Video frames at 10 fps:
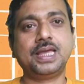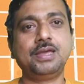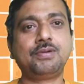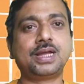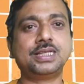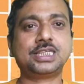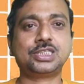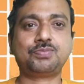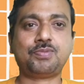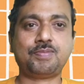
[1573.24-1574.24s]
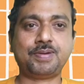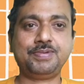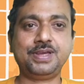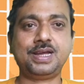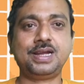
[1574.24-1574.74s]
you can just pop
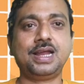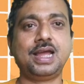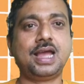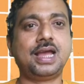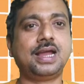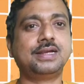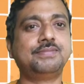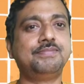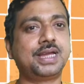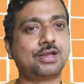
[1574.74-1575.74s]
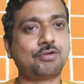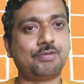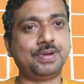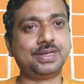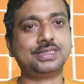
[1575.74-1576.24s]
up here and make a
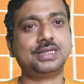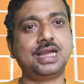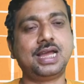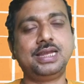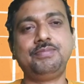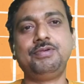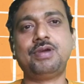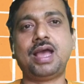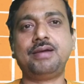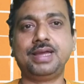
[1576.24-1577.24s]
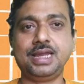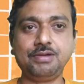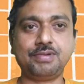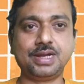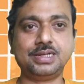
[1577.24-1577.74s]
comment. And if you have
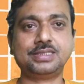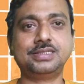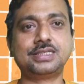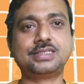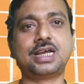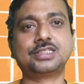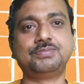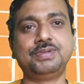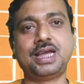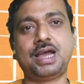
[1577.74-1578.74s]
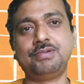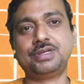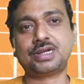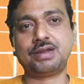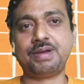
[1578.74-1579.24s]
any queries, just ask me. I will
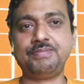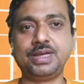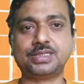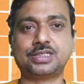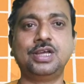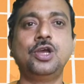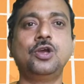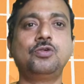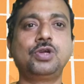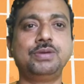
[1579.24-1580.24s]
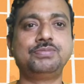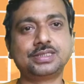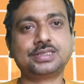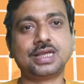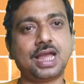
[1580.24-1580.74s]
try my best to give
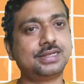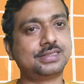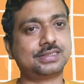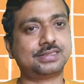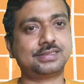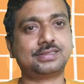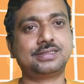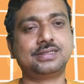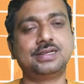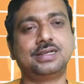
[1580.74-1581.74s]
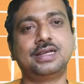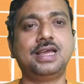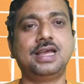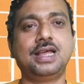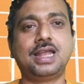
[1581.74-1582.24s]
some answers.
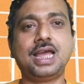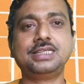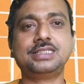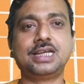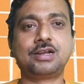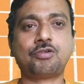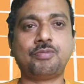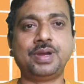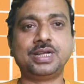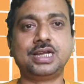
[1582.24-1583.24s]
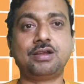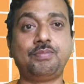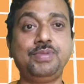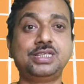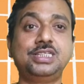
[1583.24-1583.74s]
Like, share, comment, and
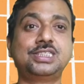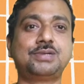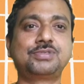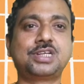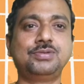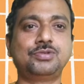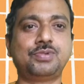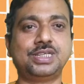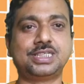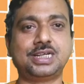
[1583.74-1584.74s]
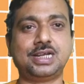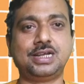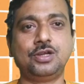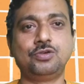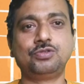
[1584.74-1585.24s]
obviously subscribe to my channel
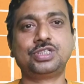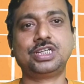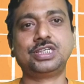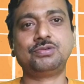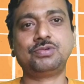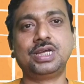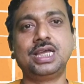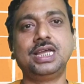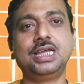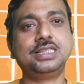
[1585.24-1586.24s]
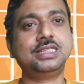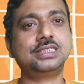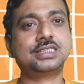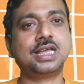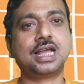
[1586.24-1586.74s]
to stay tuned in
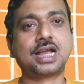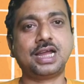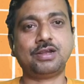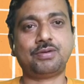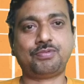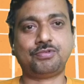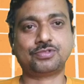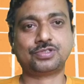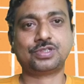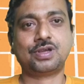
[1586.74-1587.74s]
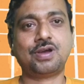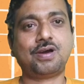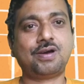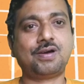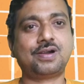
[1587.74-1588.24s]
this kind of posts
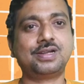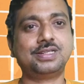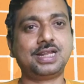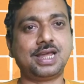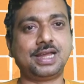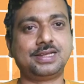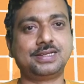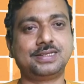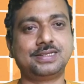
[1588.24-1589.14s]
or the like.